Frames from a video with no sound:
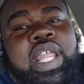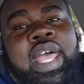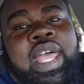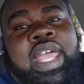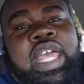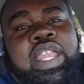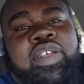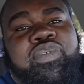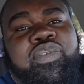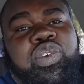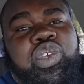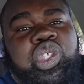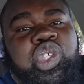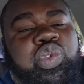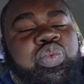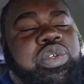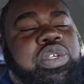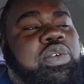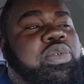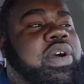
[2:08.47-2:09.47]
our
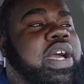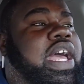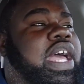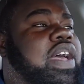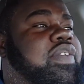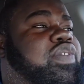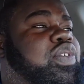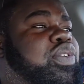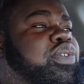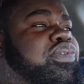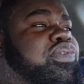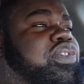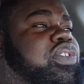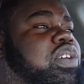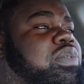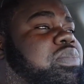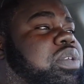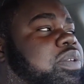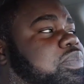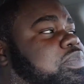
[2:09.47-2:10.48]
anniversary or what have you, you
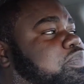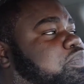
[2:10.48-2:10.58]
feel me?